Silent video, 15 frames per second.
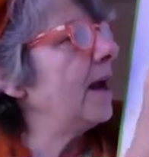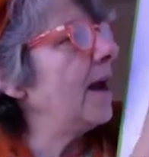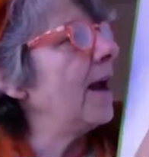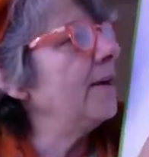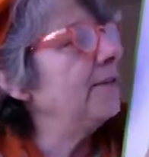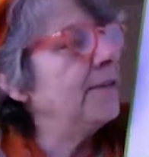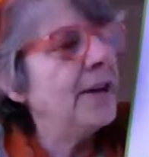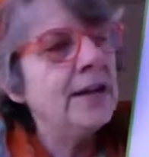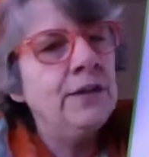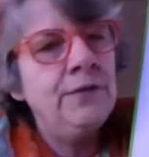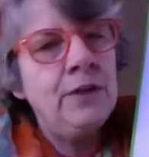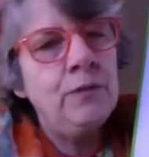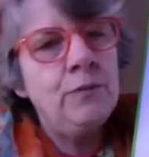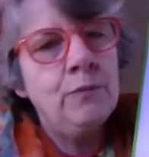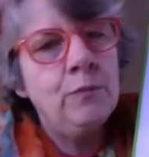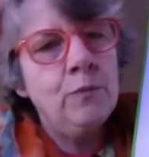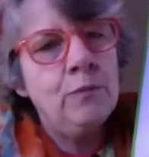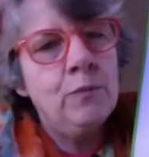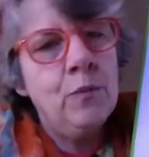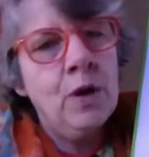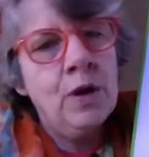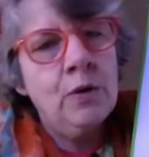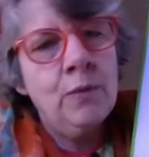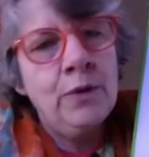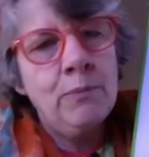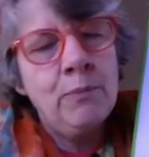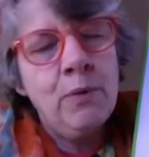I find if you work with